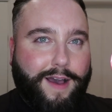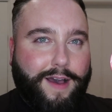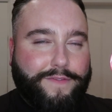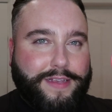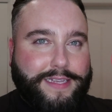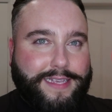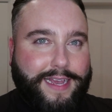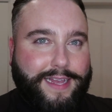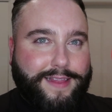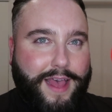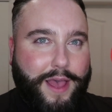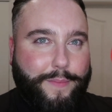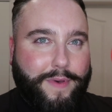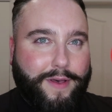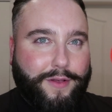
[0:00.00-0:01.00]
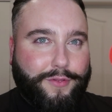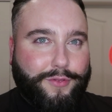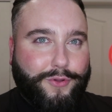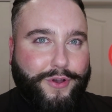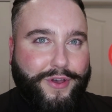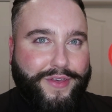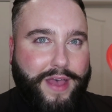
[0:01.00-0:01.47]
Have you seen them?
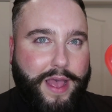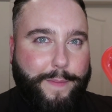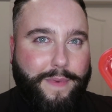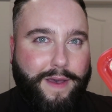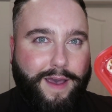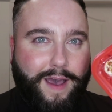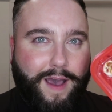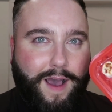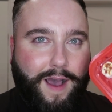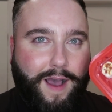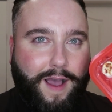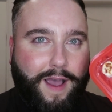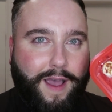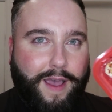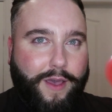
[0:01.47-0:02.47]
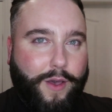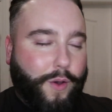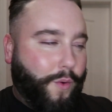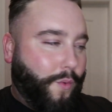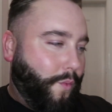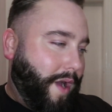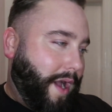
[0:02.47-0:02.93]
Look at them.
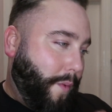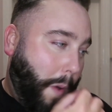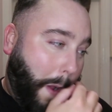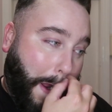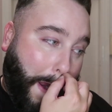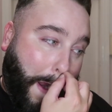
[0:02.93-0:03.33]
Wow.